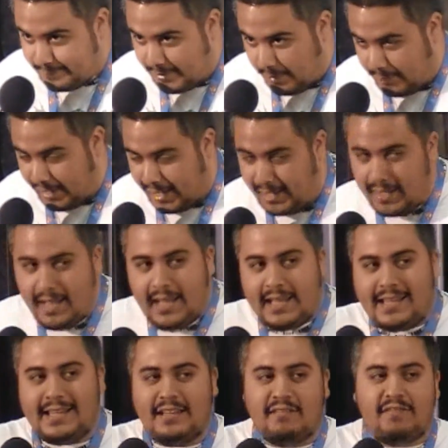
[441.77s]
Okay,
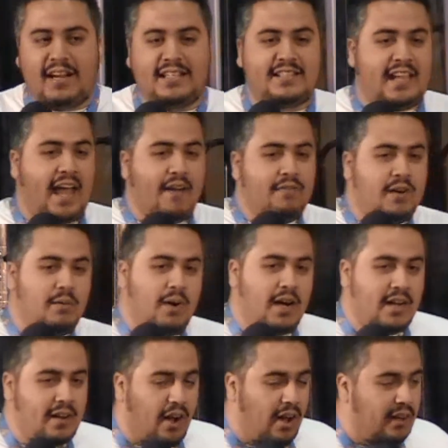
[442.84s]
he invites
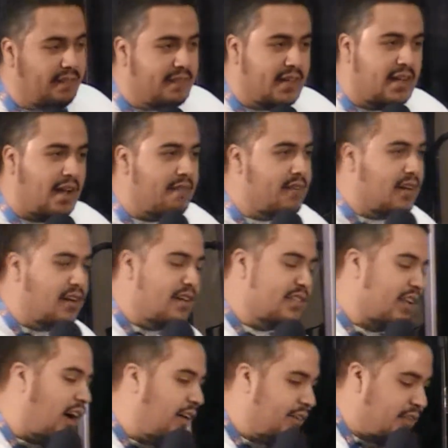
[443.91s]
everyone, all of the governors,
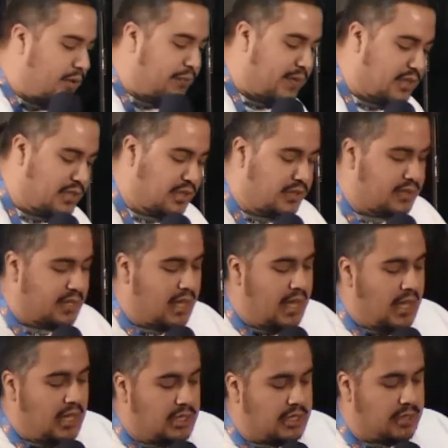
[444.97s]
all of the officials
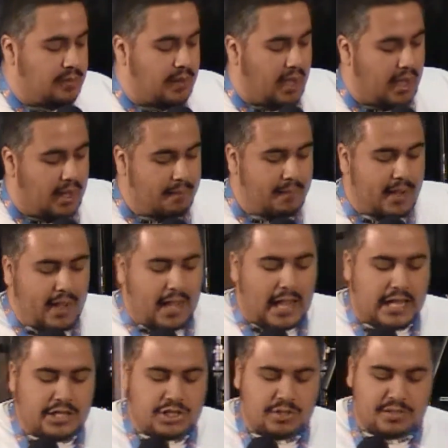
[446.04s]
to come
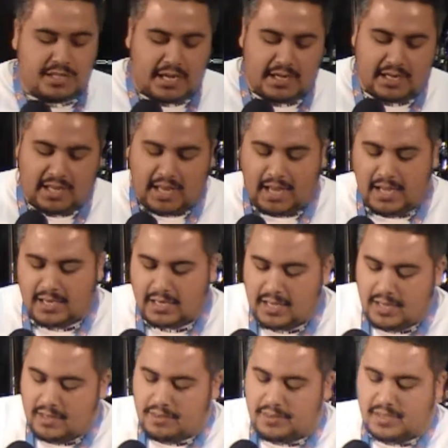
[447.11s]
and to
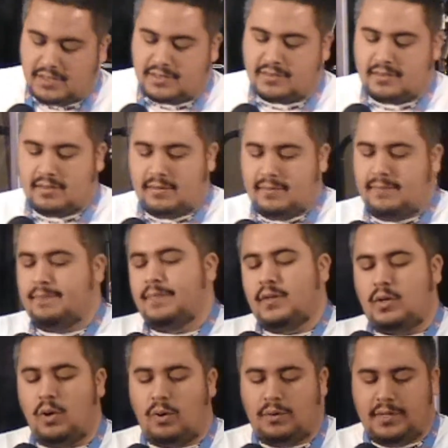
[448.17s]
dedicate this
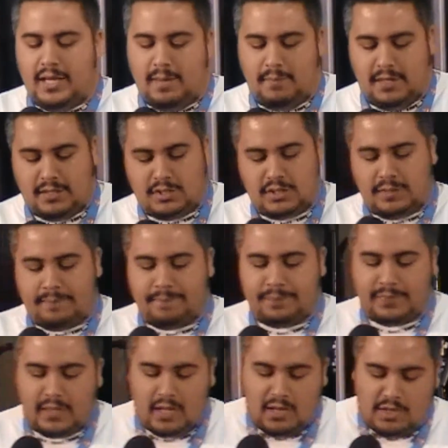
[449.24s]
gold image.
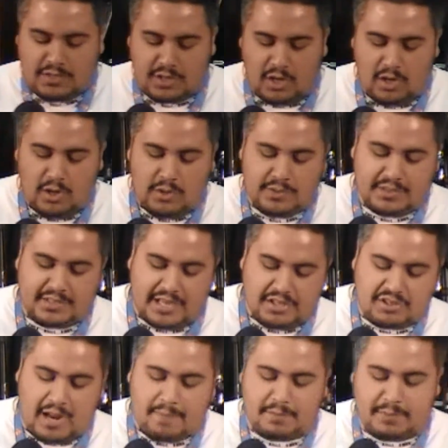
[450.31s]
So the
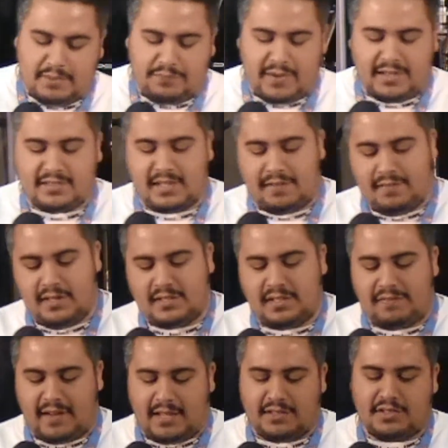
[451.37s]
satraps, prefects, governors,
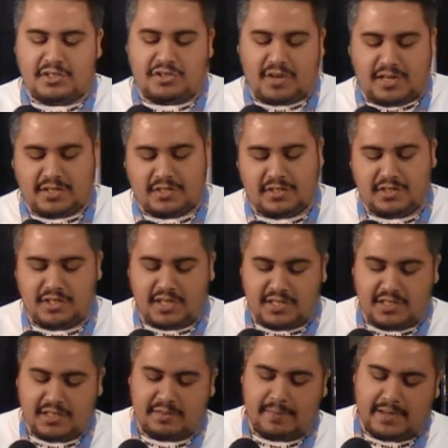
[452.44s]
advisors, treasurers,
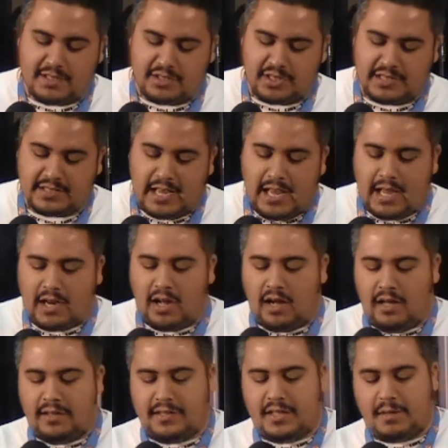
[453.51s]
judges, magistrates, and
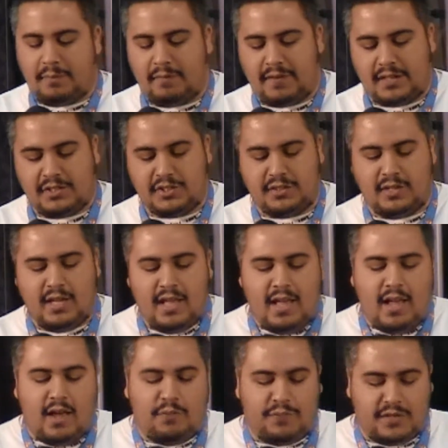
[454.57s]
all the other provincial
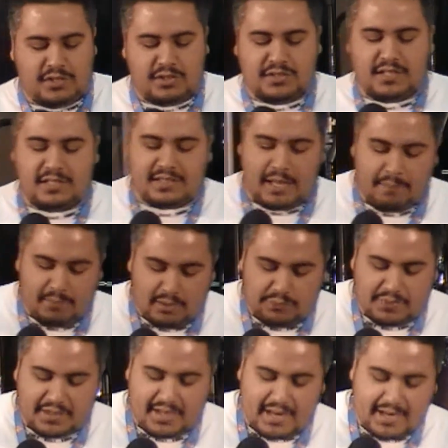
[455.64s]
officials assembled
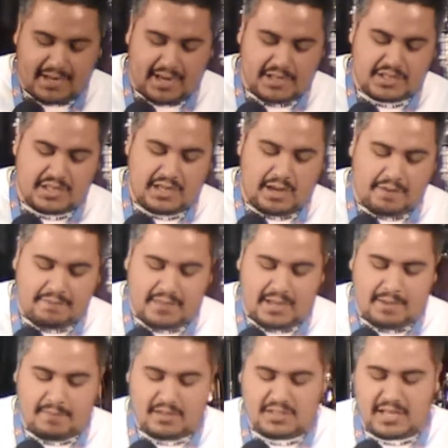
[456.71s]
for the dedication of
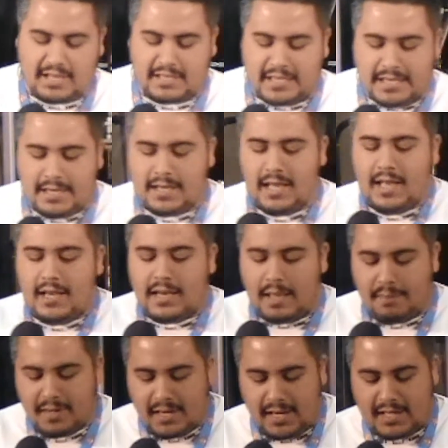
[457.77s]
the image that King
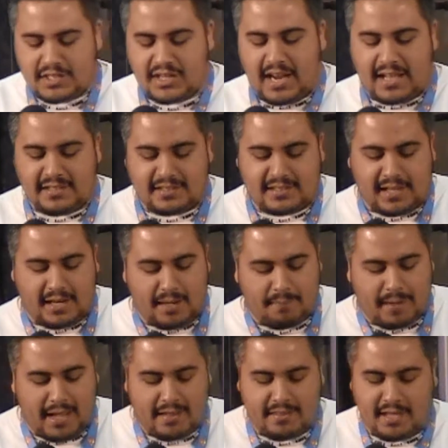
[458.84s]
Nebuchadnezzar had set
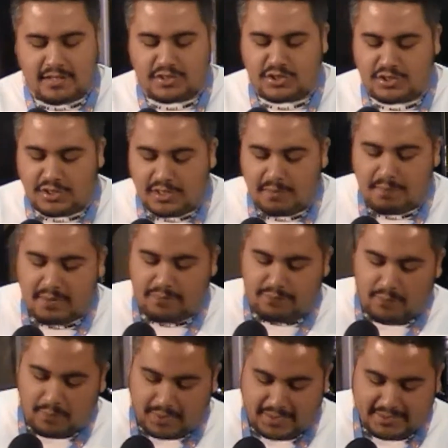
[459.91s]
up, and they stood
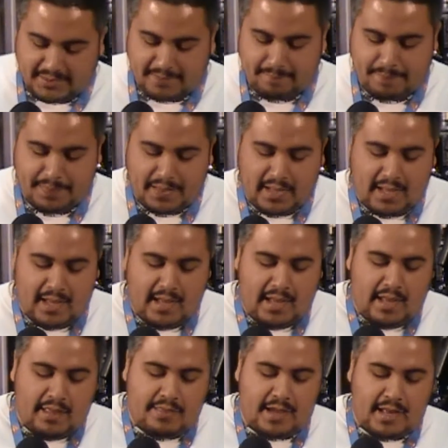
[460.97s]
before it.
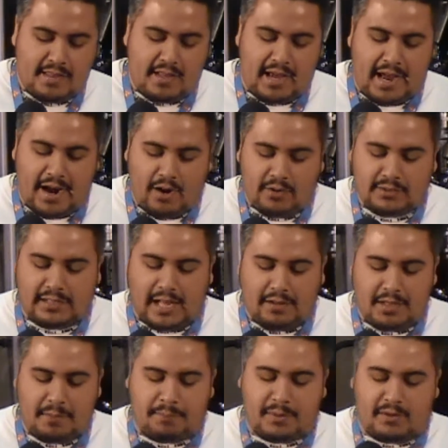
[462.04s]
Then the herald
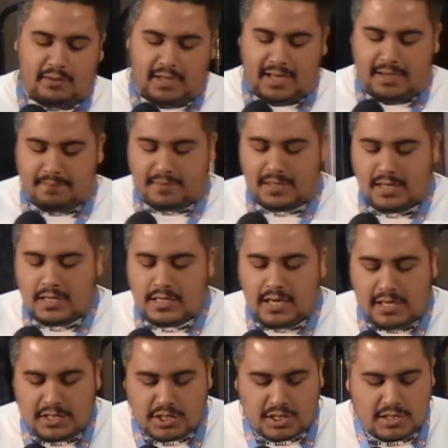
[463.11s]
loudly proclaimed,
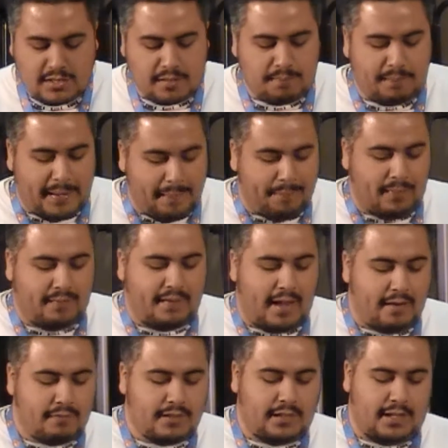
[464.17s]
"Nations and people of
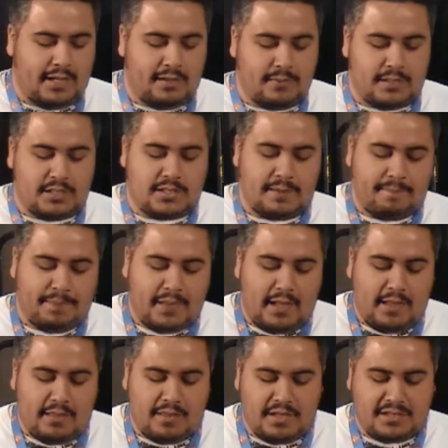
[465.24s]
every language,
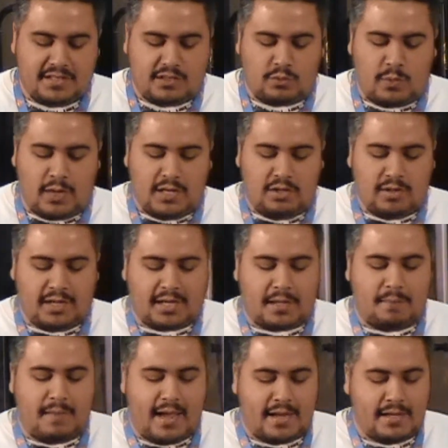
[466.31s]
this is what you are
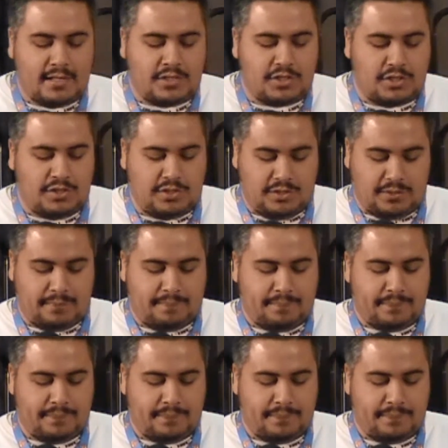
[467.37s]
commanded to do.